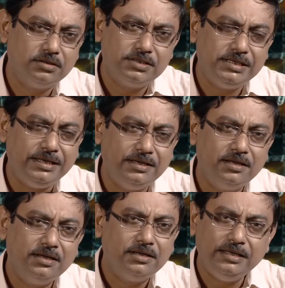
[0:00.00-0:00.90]
See,
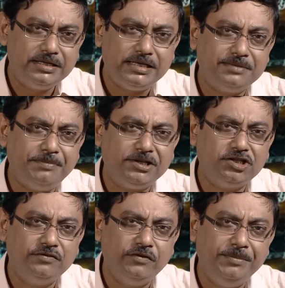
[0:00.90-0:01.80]
its
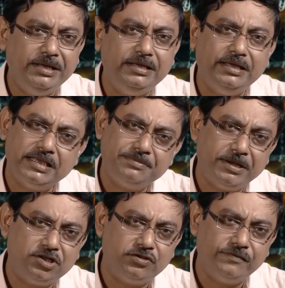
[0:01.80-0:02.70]
expectation will be
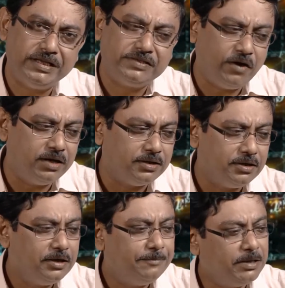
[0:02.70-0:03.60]
expectation of x1
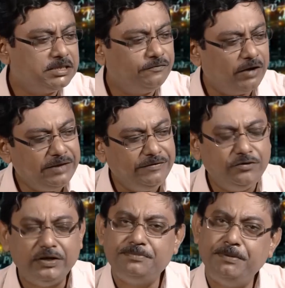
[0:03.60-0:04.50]
plus 5
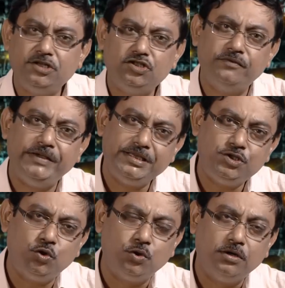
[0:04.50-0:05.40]
into expectation of
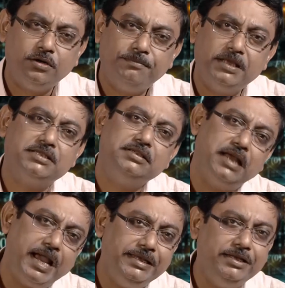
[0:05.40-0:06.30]
x2 plus
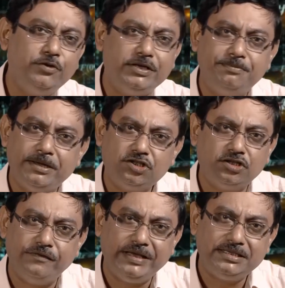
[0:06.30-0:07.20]
9 into
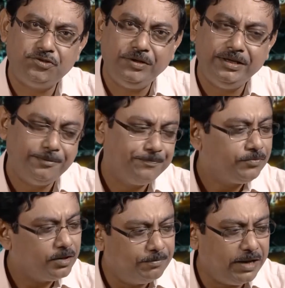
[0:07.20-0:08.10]
expectation of x3
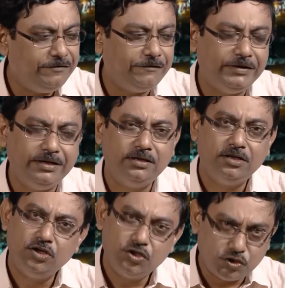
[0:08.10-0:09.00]
by 15.
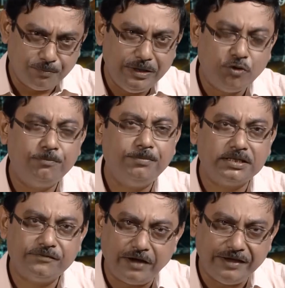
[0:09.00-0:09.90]
So mu
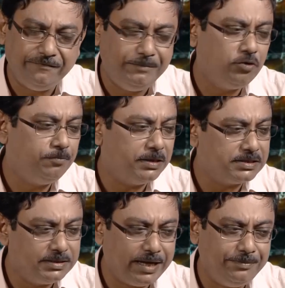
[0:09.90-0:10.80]
plus 5 mu
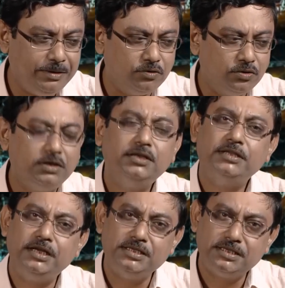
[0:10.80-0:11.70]
plus 9 mu,
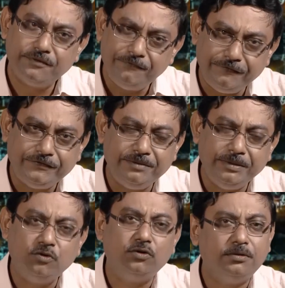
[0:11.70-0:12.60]
that is 15
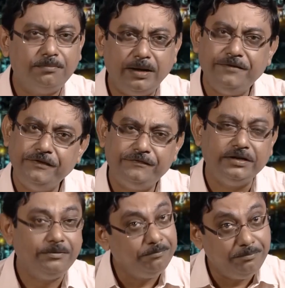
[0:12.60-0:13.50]
mu by
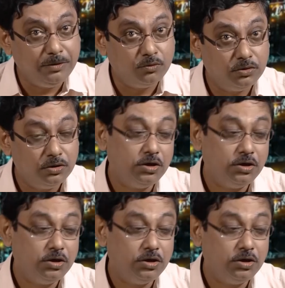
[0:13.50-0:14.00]
15 mu.